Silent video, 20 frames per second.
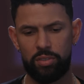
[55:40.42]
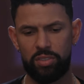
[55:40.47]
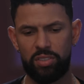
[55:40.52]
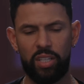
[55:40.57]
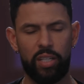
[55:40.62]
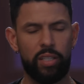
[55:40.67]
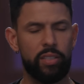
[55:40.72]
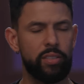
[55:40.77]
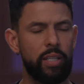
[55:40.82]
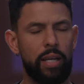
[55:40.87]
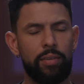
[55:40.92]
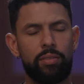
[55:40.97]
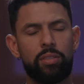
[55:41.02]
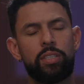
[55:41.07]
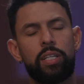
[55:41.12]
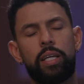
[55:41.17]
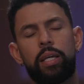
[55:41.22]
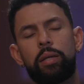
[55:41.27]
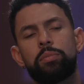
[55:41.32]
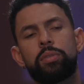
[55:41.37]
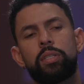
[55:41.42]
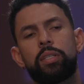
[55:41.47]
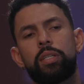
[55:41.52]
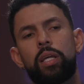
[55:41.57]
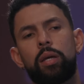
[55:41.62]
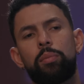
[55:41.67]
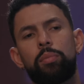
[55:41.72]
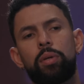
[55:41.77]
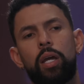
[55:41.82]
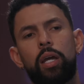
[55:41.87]
6-7 teams in
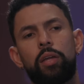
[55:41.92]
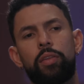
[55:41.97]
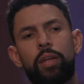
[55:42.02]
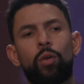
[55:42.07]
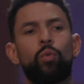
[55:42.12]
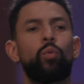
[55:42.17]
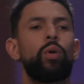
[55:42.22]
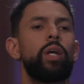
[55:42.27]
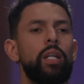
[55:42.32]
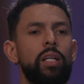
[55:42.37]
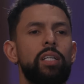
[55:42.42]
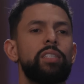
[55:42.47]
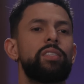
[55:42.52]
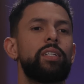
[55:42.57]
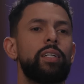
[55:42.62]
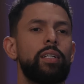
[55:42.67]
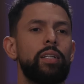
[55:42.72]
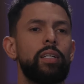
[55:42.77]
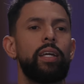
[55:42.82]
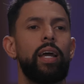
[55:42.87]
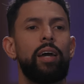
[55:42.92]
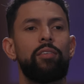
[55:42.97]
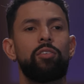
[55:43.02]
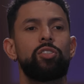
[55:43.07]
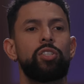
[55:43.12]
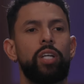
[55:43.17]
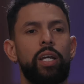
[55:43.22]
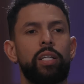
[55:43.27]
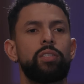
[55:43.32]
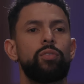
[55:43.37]
the NBA that realistically have a
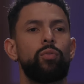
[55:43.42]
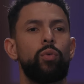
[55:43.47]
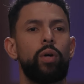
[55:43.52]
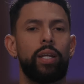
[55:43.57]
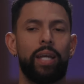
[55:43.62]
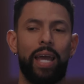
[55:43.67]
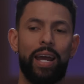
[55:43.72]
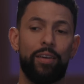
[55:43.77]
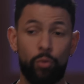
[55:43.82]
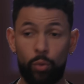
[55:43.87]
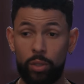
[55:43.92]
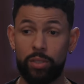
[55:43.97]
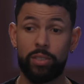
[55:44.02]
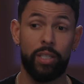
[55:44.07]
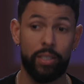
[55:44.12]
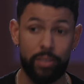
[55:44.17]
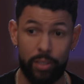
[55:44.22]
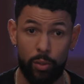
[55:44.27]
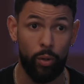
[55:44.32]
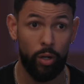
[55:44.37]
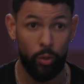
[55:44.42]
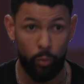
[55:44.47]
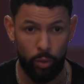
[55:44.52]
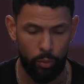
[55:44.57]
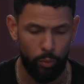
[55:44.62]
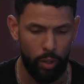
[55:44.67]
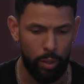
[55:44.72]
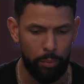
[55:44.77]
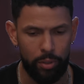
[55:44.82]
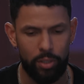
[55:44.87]
chance of winning. Everyone says they want to
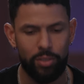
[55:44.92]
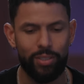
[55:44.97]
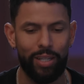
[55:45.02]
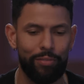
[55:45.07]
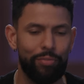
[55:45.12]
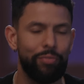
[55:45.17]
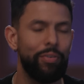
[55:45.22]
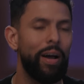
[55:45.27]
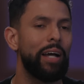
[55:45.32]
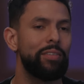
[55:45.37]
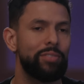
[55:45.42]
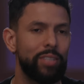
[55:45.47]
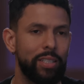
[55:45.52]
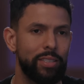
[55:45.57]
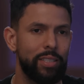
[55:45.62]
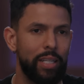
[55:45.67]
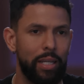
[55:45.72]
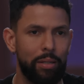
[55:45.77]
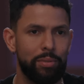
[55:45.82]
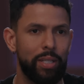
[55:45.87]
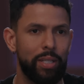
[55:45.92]
win, right? But there's like 5-6 teams.